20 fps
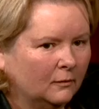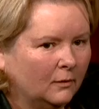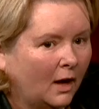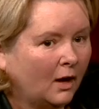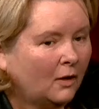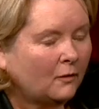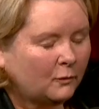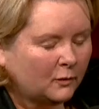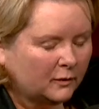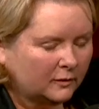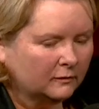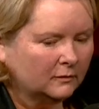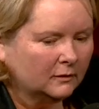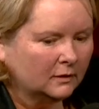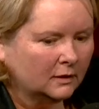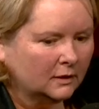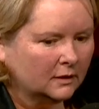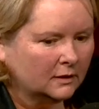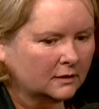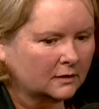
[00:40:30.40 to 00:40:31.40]
oh, well,
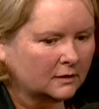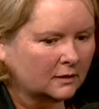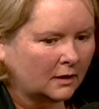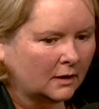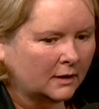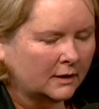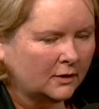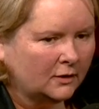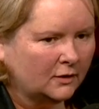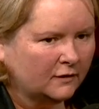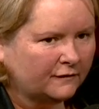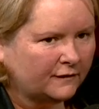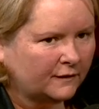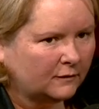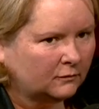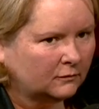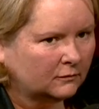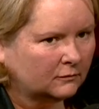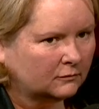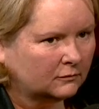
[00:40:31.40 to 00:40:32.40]
uh, I don't know if I
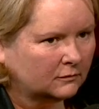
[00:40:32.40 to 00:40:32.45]
oh,